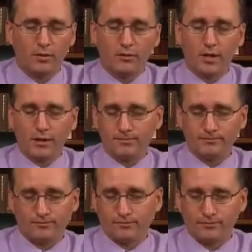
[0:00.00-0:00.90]
then
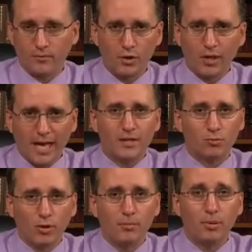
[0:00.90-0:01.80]
you're going to have
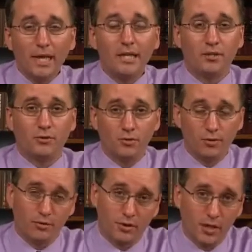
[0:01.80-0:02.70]
to repeat to
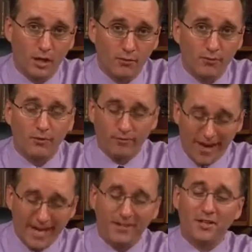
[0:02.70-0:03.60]
yourself the
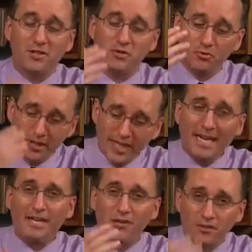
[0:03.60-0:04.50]
fact that you
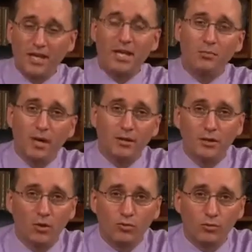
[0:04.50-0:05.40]
need to think about
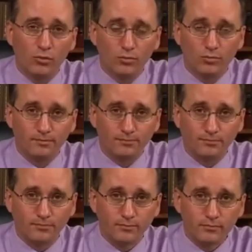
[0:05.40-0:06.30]
the Golden Rule.
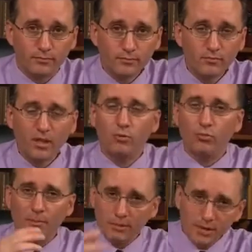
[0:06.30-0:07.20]

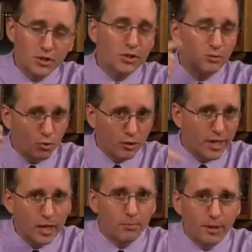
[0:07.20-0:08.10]
Repetition will
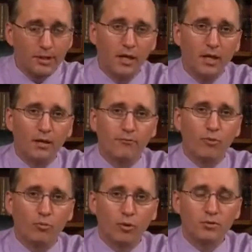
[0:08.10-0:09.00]
keep it
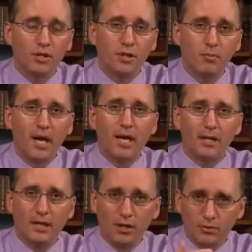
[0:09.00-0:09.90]
foremost in your
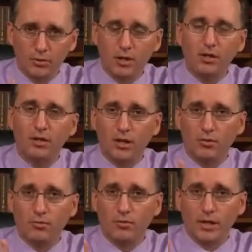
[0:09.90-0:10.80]
mind, and
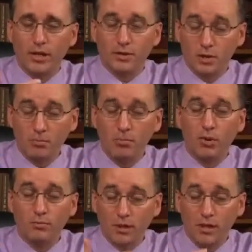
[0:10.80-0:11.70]
it'll at some
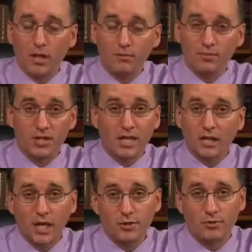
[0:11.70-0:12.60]
point become
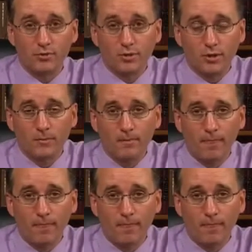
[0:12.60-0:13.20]
second nature to you.